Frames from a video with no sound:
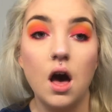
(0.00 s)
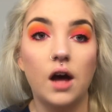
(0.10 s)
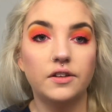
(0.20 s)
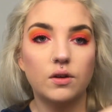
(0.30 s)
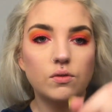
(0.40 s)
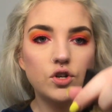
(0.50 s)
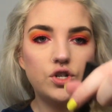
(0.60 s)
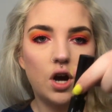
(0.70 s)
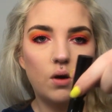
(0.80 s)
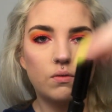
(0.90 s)
Also,
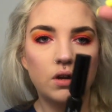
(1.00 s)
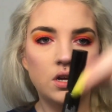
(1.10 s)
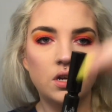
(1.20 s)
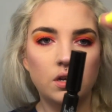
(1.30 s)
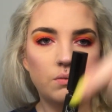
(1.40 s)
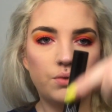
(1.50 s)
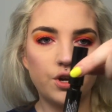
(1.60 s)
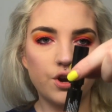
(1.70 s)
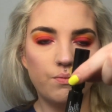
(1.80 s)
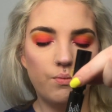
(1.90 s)
don't
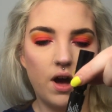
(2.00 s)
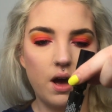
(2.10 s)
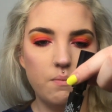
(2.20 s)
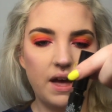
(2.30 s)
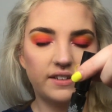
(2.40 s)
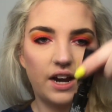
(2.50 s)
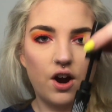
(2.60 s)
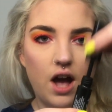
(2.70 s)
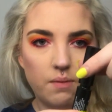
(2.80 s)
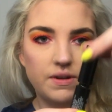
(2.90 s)
put your
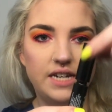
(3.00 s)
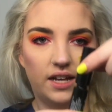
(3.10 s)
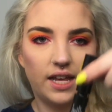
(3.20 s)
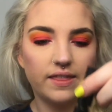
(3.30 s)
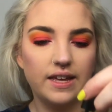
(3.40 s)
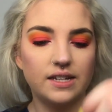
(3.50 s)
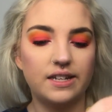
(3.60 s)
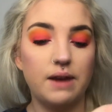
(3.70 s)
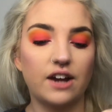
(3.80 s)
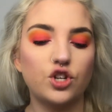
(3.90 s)
mascara up and down like this.
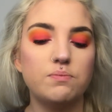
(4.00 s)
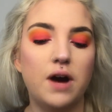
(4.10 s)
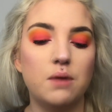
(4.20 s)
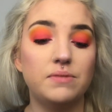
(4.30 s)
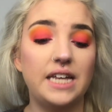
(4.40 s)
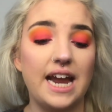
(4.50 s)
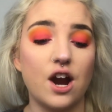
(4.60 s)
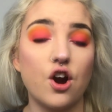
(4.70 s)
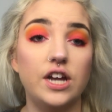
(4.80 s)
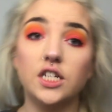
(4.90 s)
It actually pumps
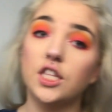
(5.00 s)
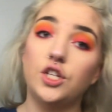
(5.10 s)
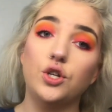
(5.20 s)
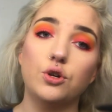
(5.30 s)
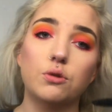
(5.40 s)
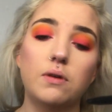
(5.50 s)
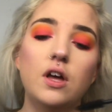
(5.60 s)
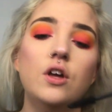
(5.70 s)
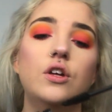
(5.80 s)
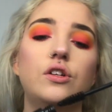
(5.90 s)
air into the tube,
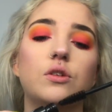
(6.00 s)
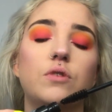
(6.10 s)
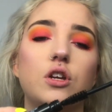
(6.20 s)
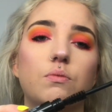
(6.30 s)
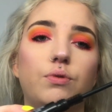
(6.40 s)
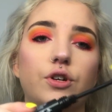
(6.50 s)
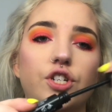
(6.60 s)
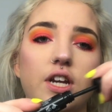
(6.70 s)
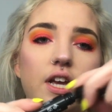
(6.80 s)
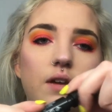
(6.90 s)
so when you push
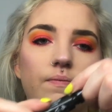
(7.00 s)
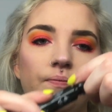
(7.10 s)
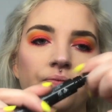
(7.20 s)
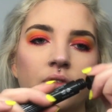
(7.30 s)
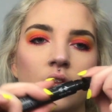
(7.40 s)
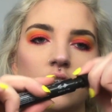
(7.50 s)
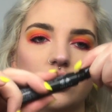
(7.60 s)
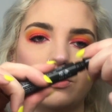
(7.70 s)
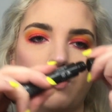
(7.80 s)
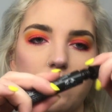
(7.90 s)
it in,
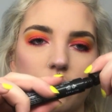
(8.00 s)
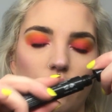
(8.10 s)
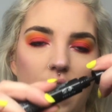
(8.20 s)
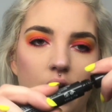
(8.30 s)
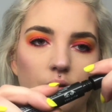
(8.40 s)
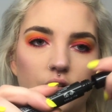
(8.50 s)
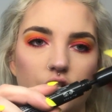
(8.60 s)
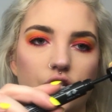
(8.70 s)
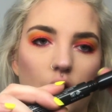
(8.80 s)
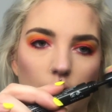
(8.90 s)
swipe around,
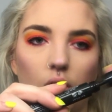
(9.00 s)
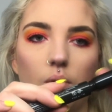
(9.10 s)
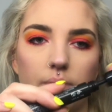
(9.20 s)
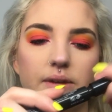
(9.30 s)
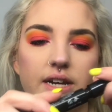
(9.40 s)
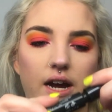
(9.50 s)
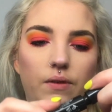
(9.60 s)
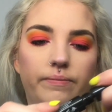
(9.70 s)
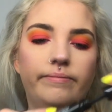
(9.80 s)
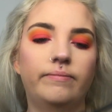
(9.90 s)
don't go up and
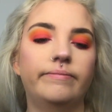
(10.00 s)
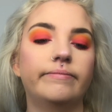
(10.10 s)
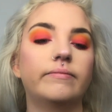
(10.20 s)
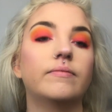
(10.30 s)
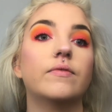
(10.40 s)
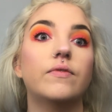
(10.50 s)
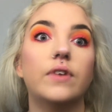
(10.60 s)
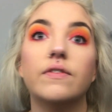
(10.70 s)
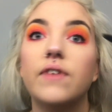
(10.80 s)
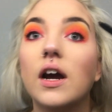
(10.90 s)
down.
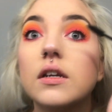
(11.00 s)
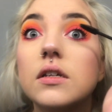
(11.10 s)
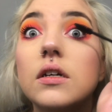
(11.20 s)
Fun fact.